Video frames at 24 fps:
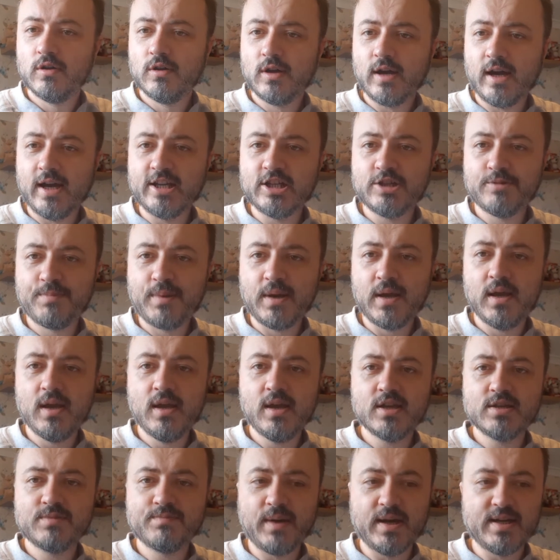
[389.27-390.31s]
HP
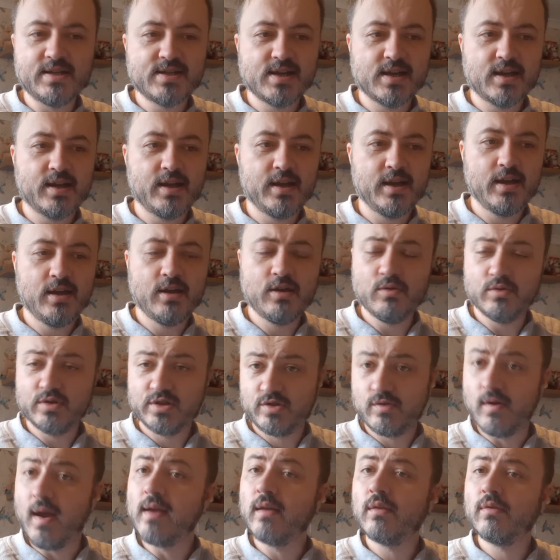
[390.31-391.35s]
is basically your
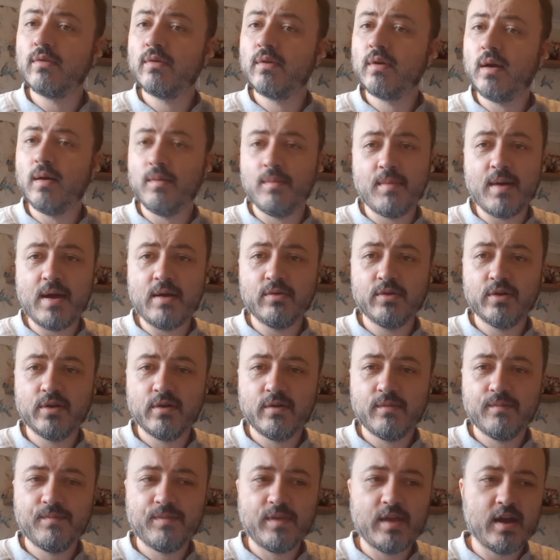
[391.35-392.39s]
strength amount,
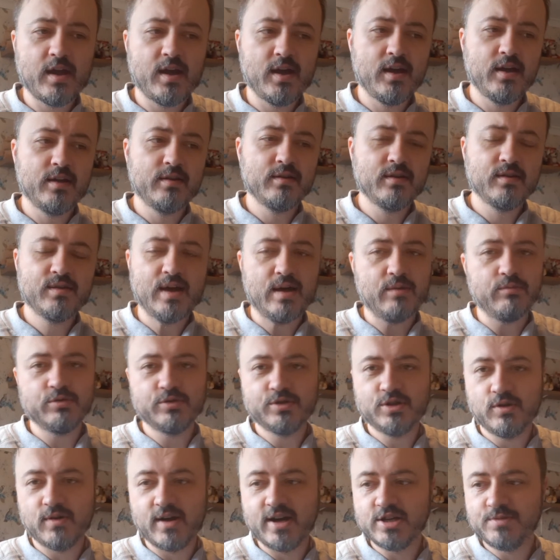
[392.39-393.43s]
and
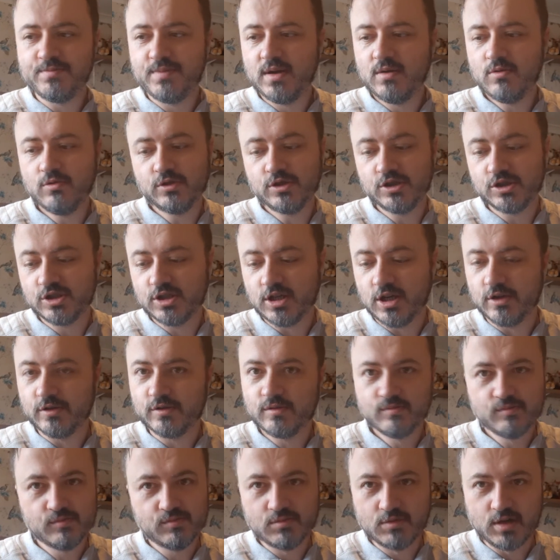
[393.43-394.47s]
your HP will just go
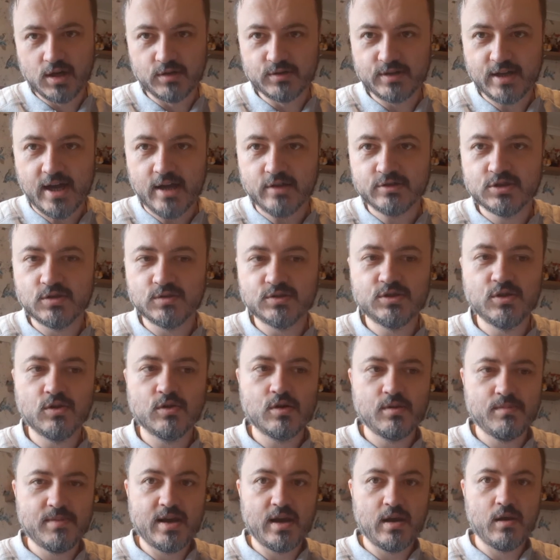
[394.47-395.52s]
down, so it's not going
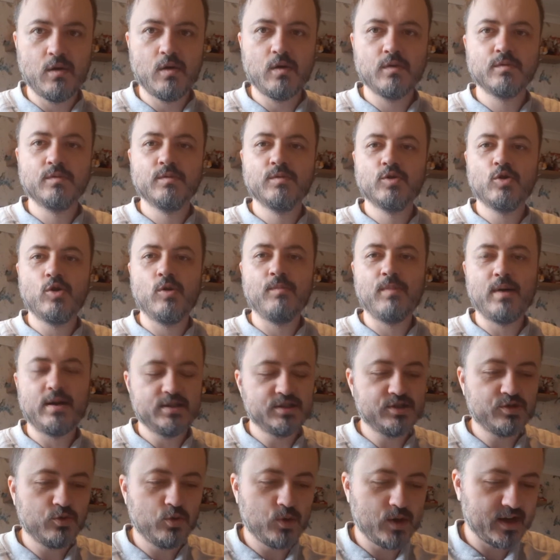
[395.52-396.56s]
to be a lot. Combat is
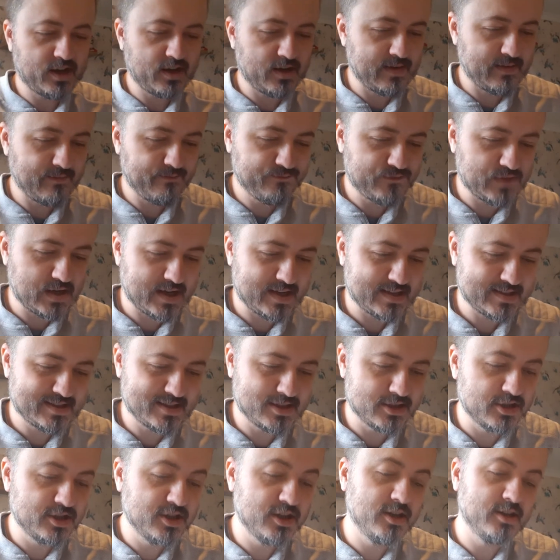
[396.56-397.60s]
quick and fast
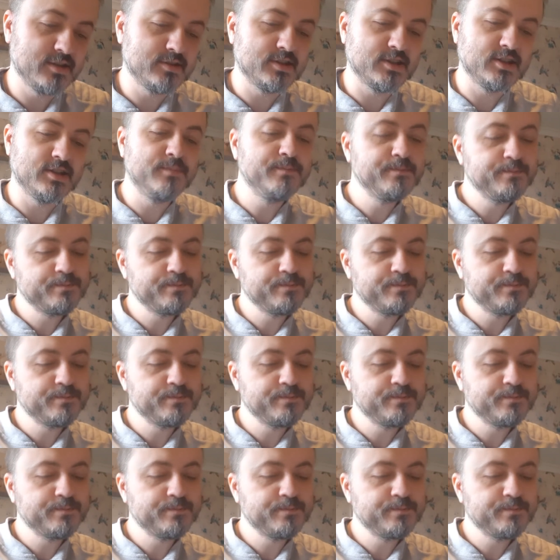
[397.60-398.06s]
and dirty.